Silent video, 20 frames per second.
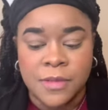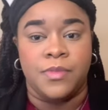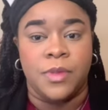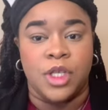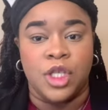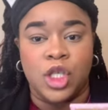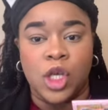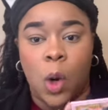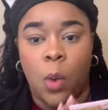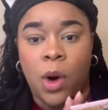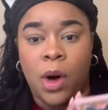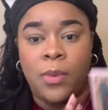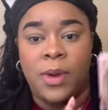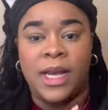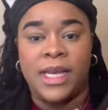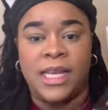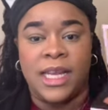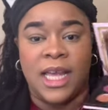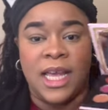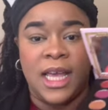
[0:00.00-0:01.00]
So what
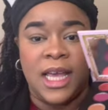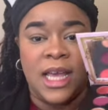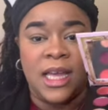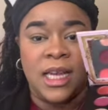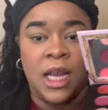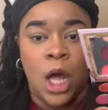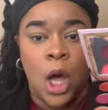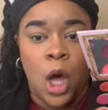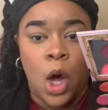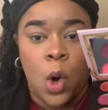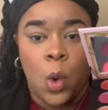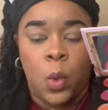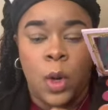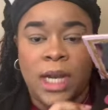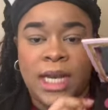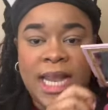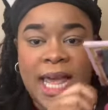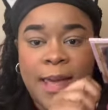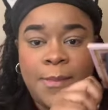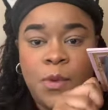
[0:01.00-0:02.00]
we did, we
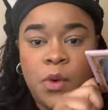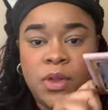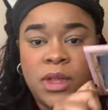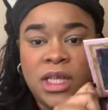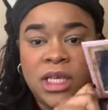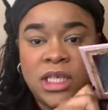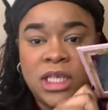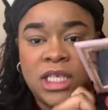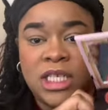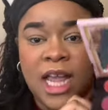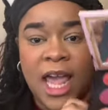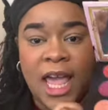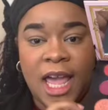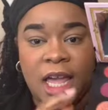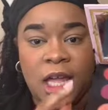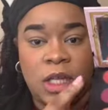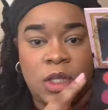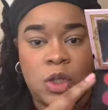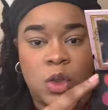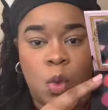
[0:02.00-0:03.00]
labeled the
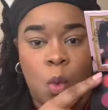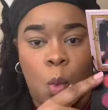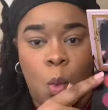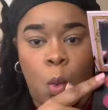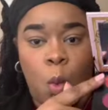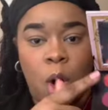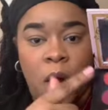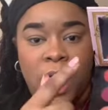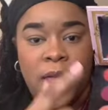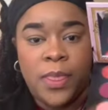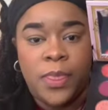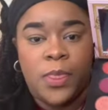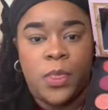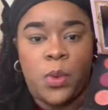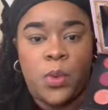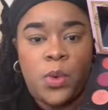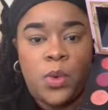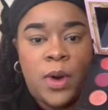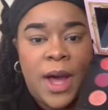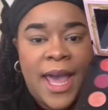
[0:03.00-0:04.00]
shades 1
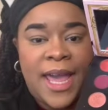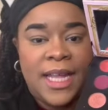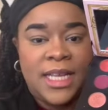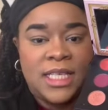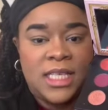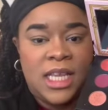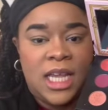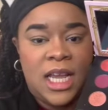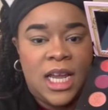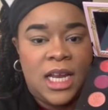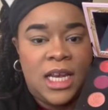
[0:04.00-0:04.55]
through 18